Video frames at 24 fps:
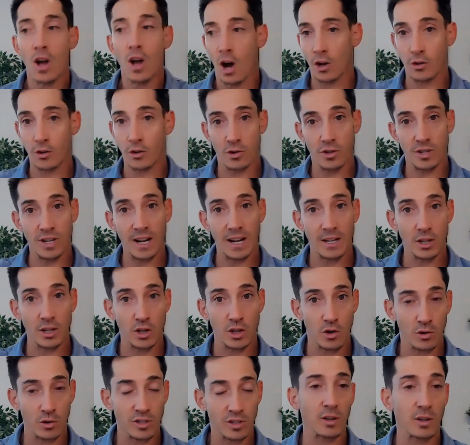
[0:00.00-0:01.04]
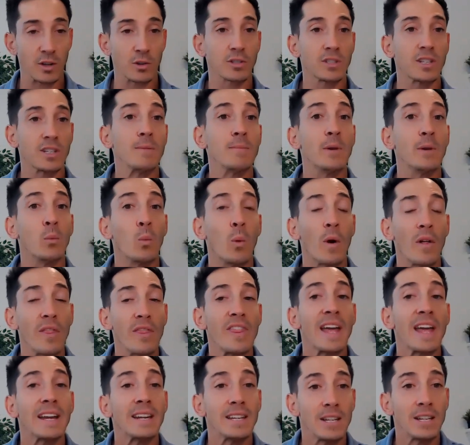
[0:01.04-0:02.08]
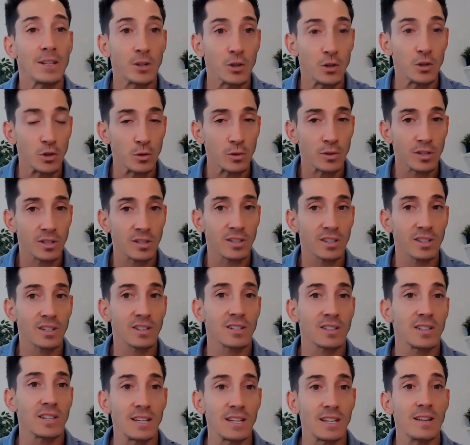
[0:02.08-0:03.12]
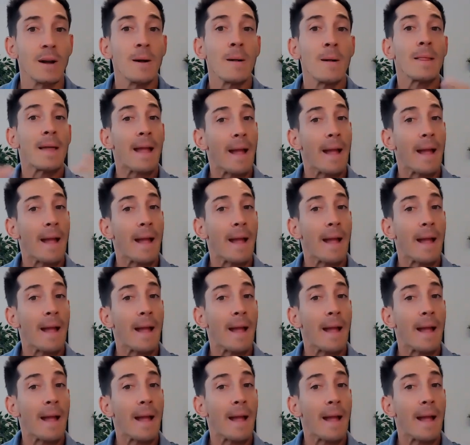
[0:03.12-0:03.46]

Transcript: understanding your sales team and what they need to do to succeed,